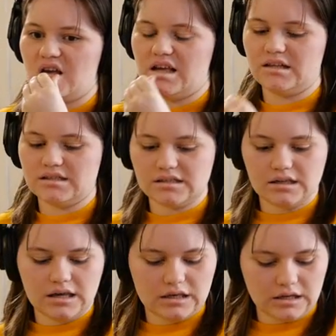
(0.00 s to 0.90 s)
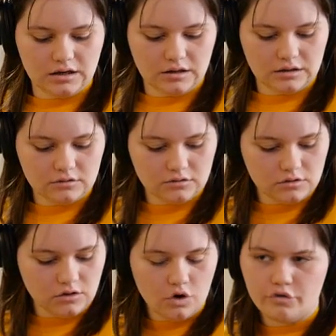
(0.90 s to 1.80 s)
It's like a
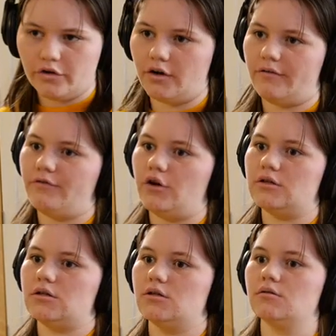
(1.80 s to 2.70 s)
little over a foot.